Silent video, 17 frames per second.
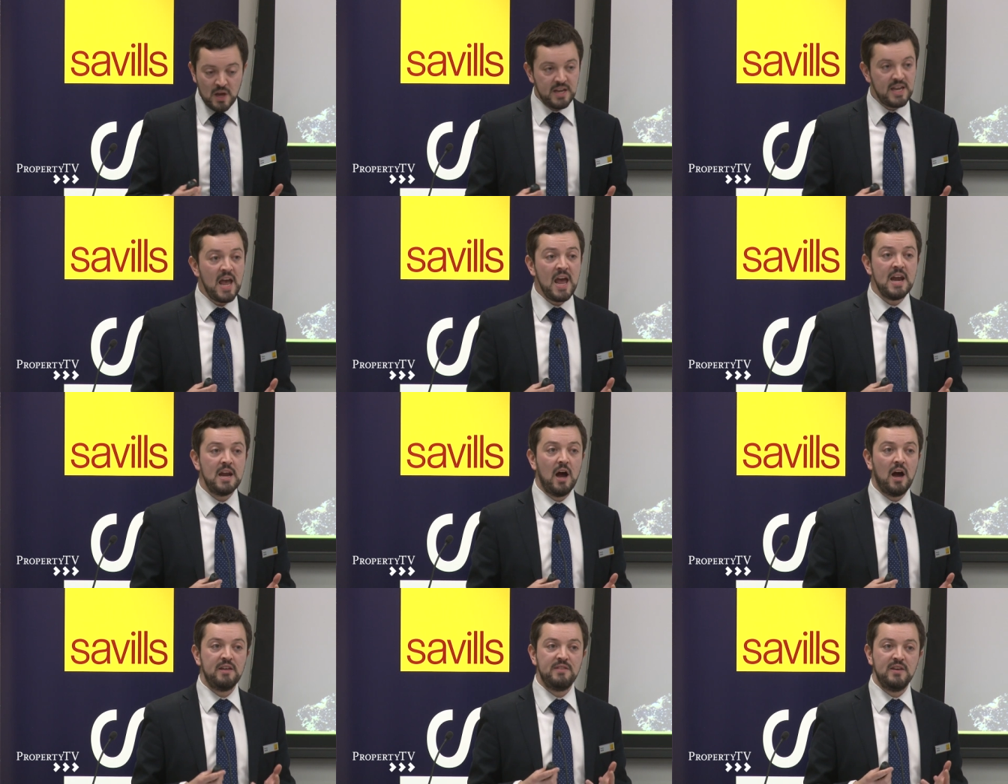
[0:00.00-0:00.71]

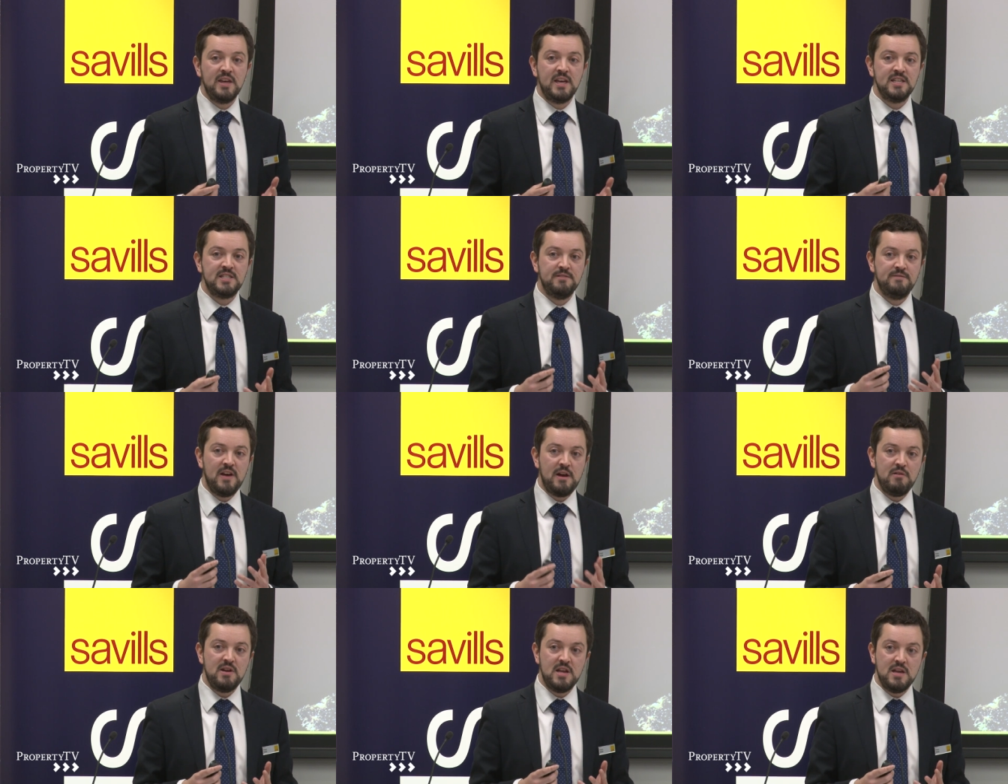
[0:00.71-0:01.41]
Again, I think it's a
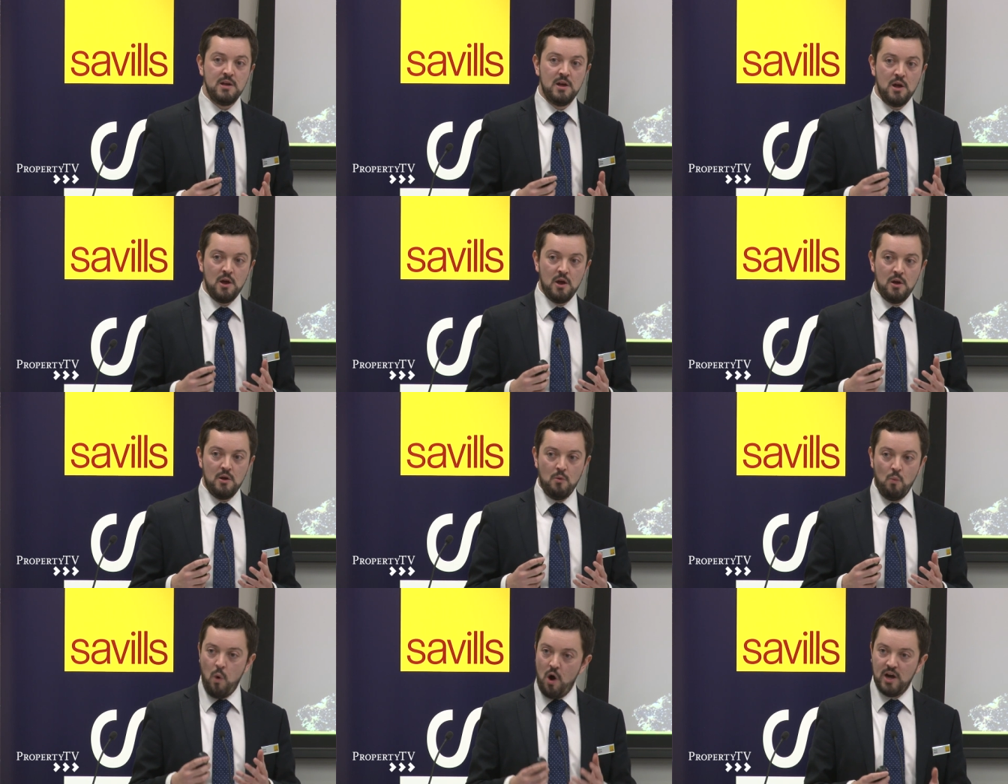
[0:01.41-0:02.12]
very
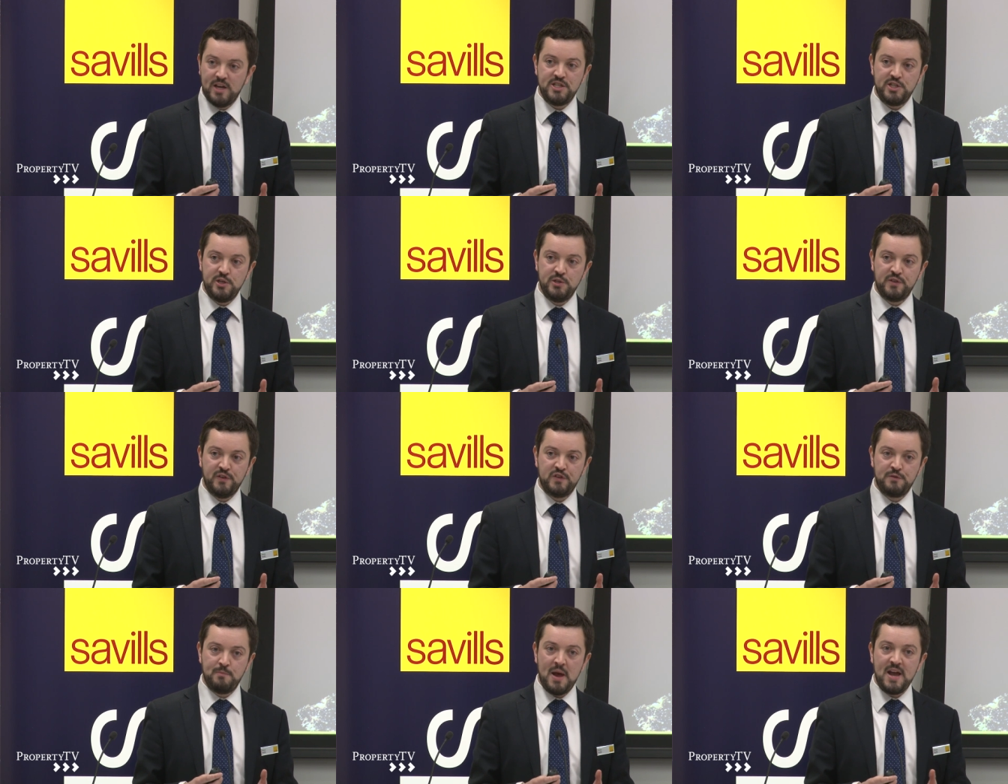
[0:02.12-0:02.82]
wise use
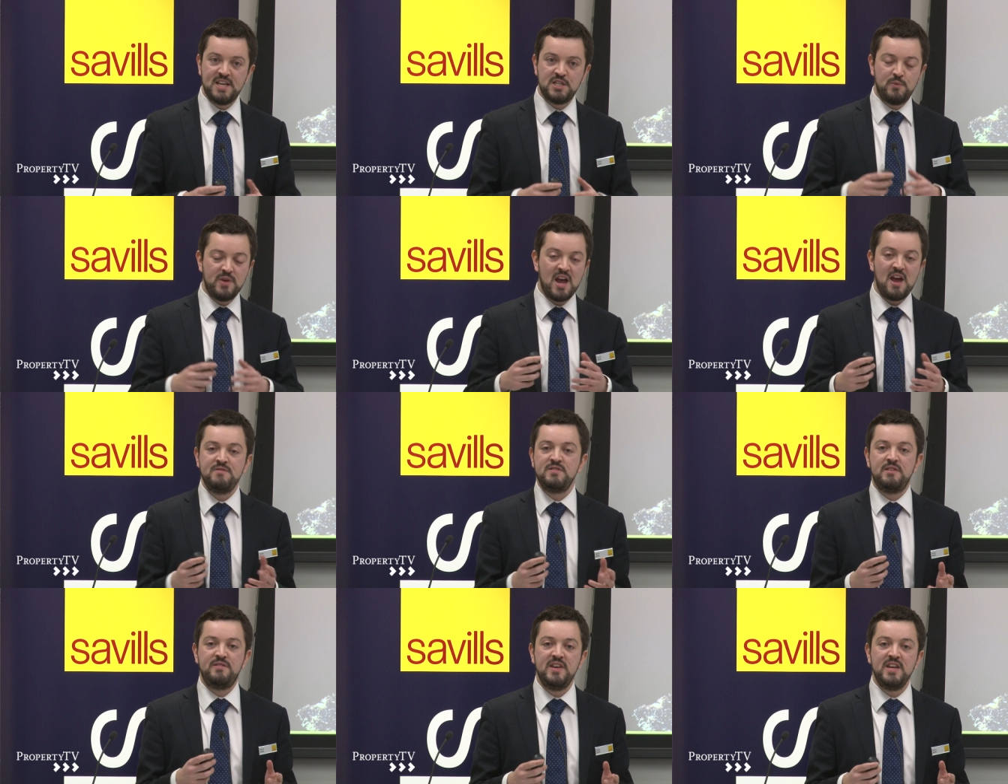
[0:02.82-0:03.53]
of space. We
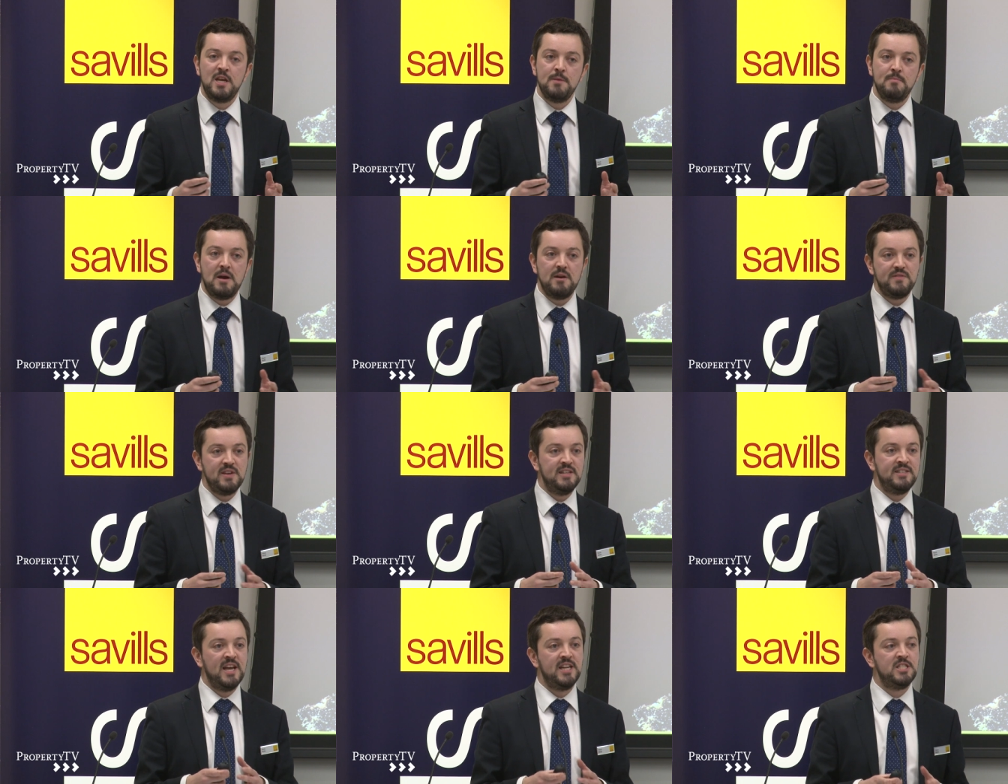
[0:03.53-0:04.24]
have to think about
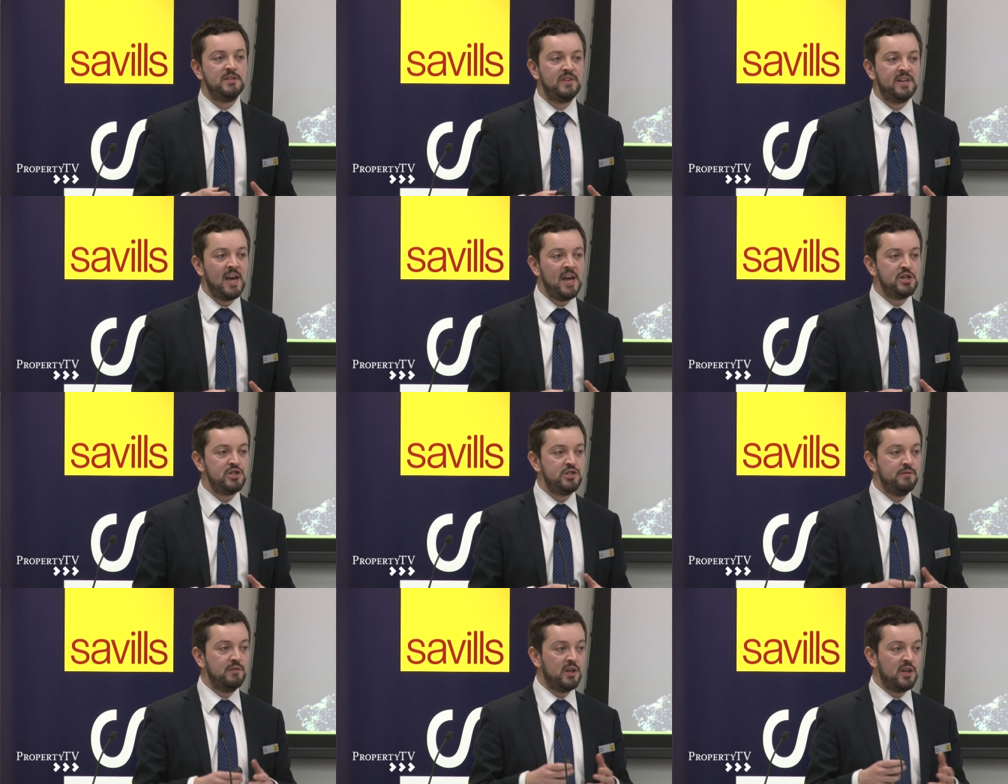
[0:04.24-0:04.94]
the
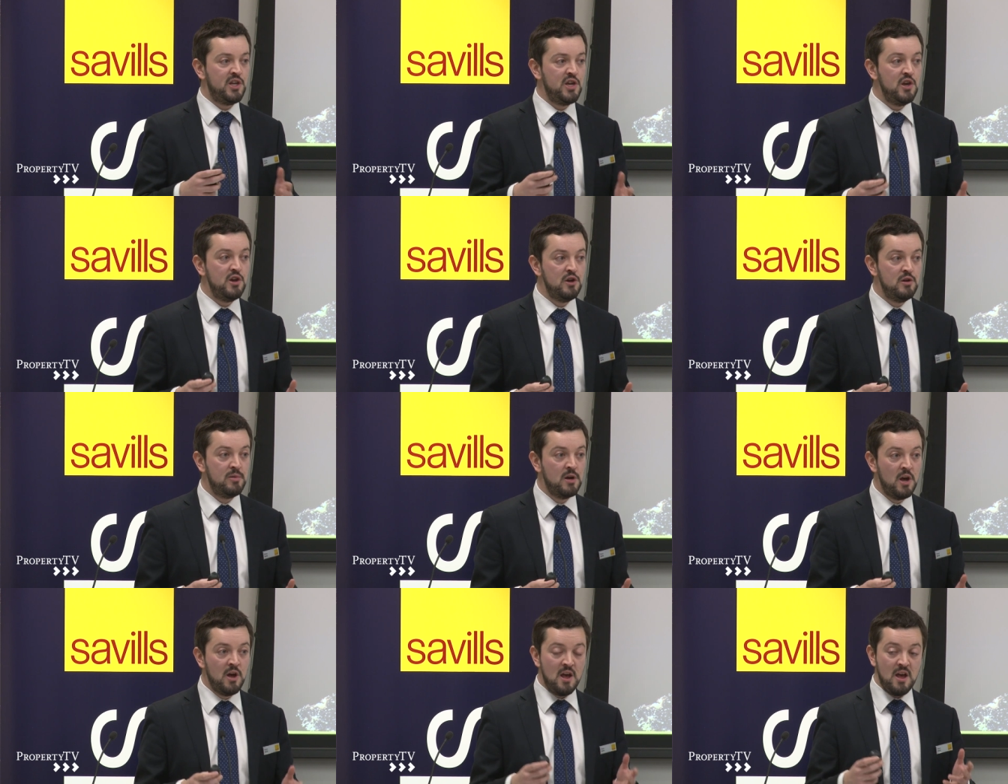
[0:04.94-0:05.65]
intensification of the
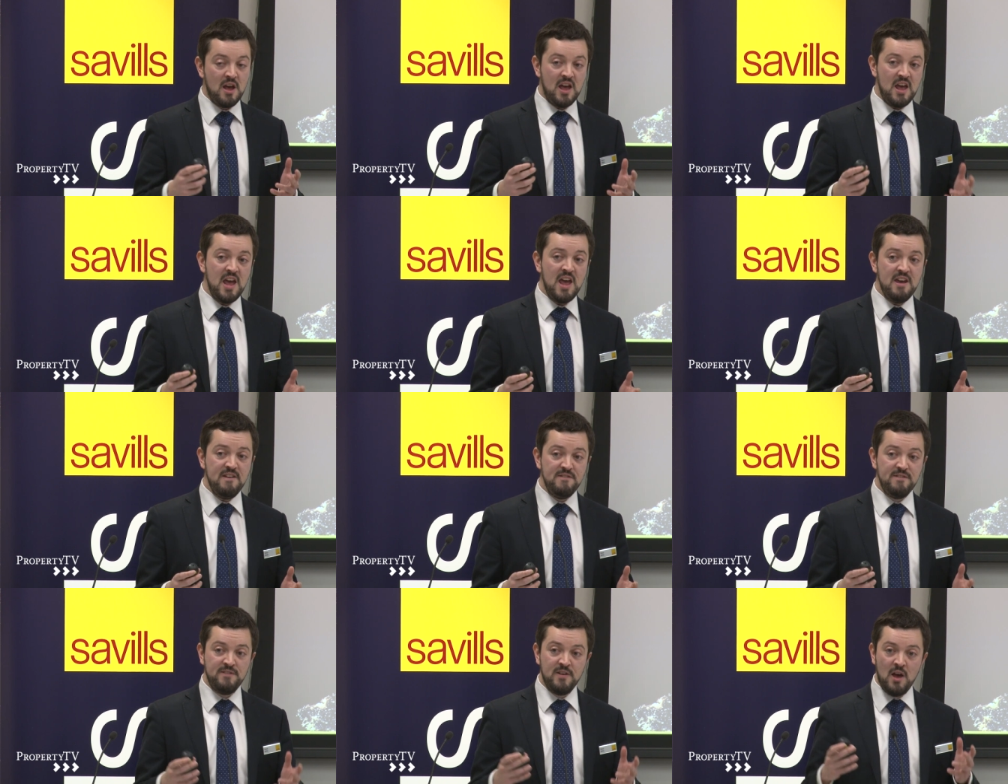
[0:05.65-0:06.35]
cube.
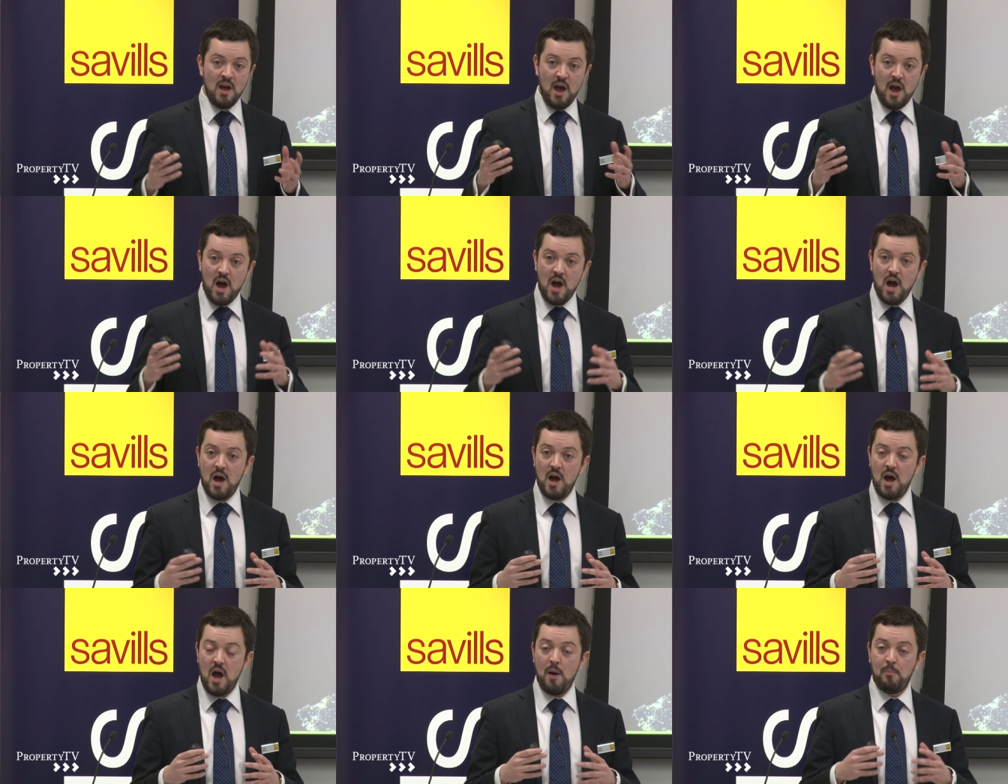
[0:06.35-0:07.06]
If
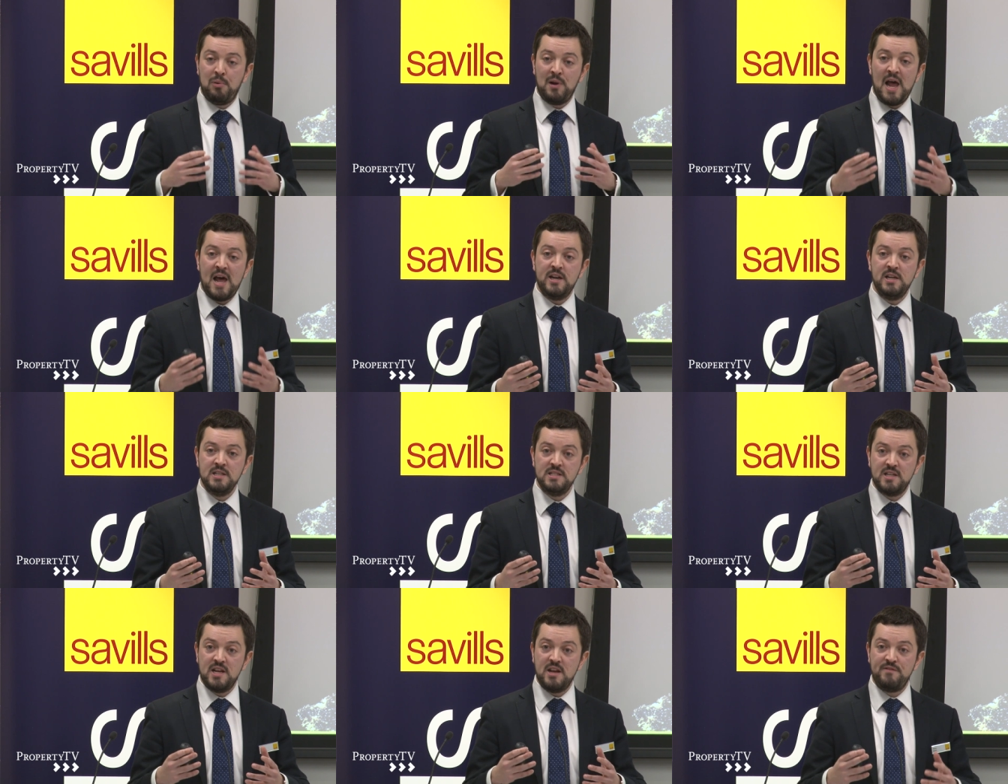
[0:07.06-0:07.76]
our
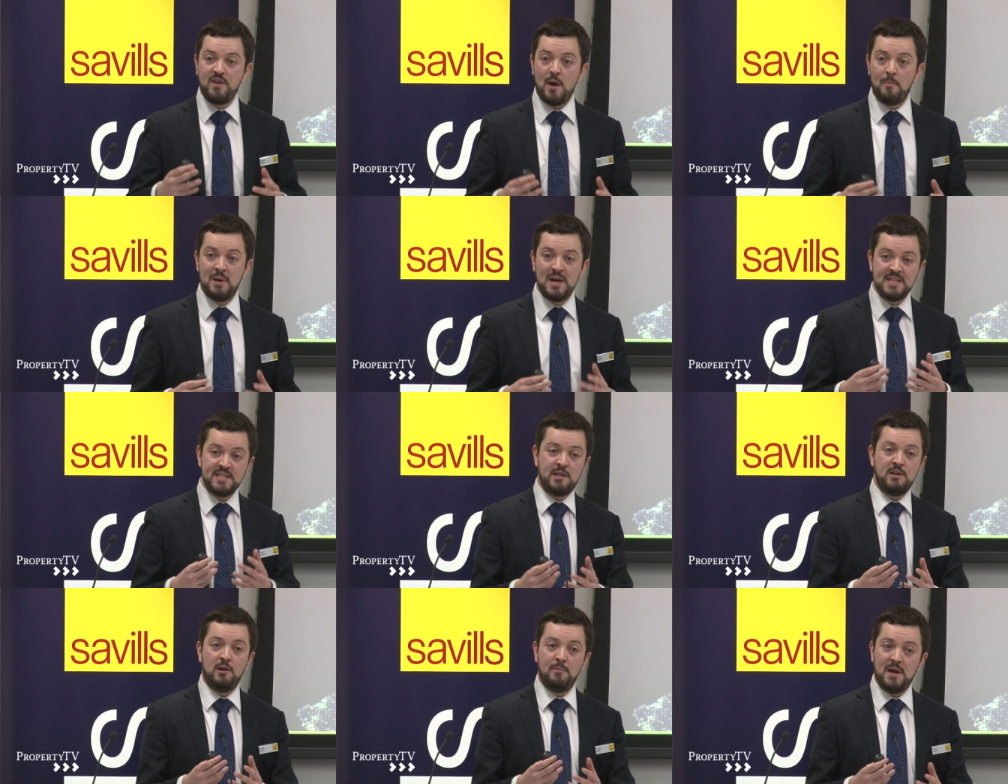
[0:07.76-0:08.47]
planners, if our
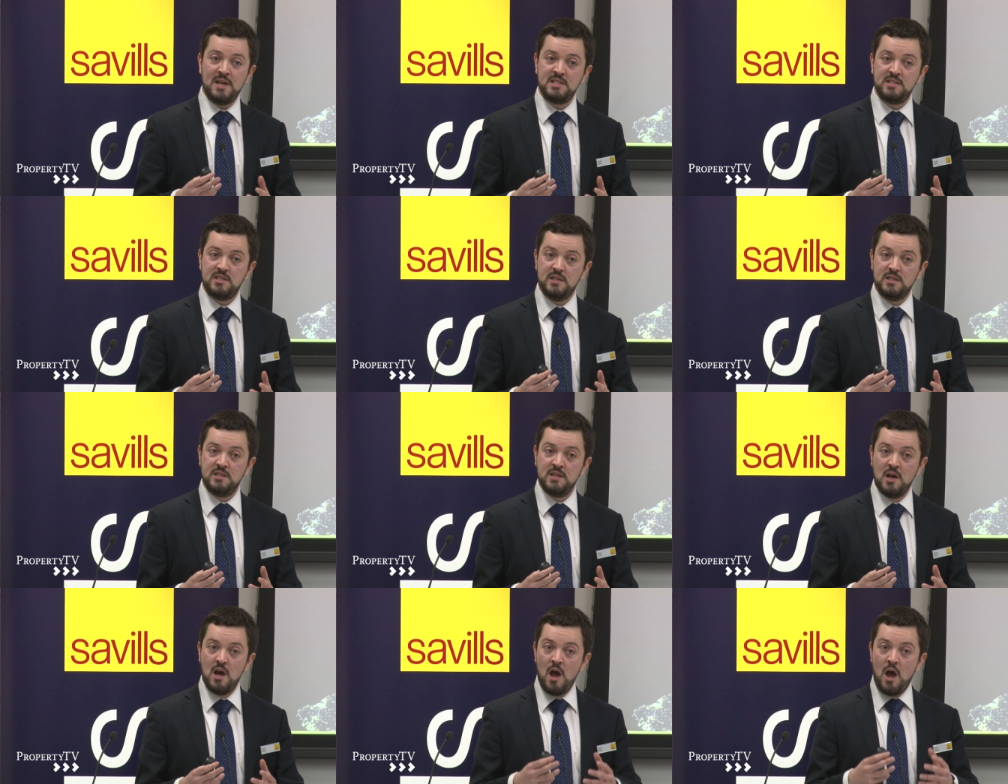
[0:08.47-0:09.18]
political
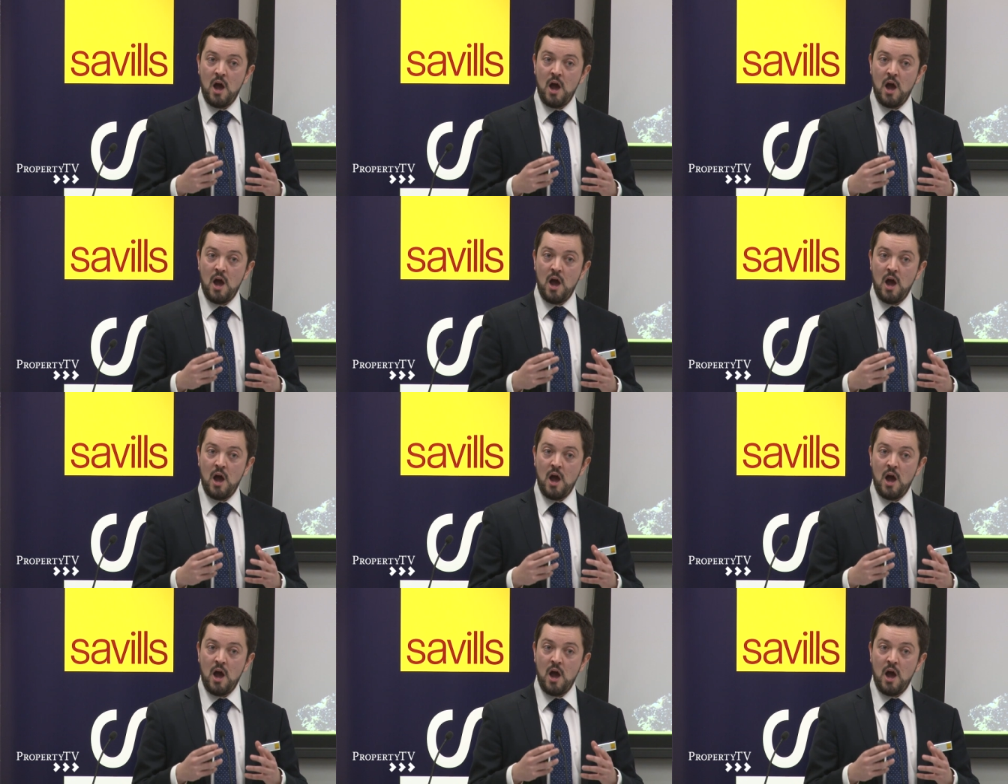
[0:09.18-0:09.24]
masters